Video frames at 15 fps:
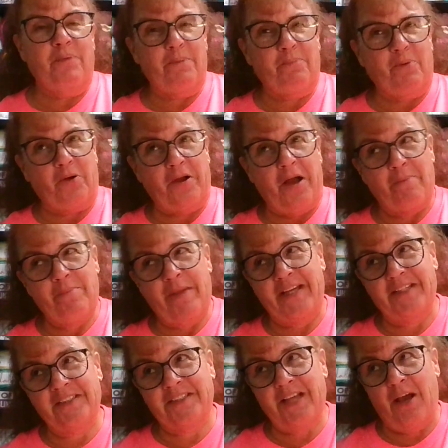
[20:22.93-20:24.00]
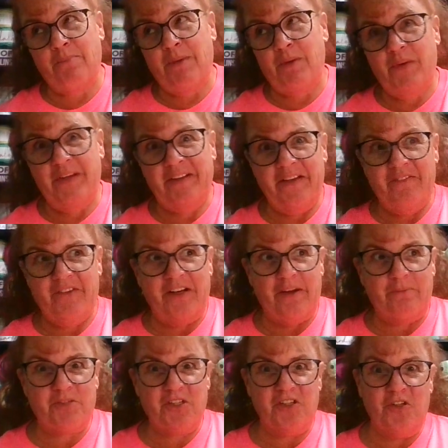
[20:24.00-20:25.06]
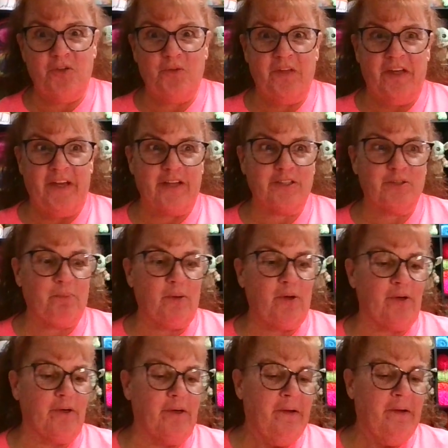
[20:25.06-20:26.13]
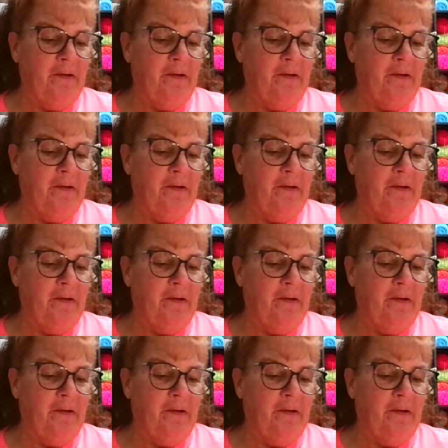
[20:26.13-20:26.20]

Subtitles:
people comment and tell me we leave it up to you, the expert,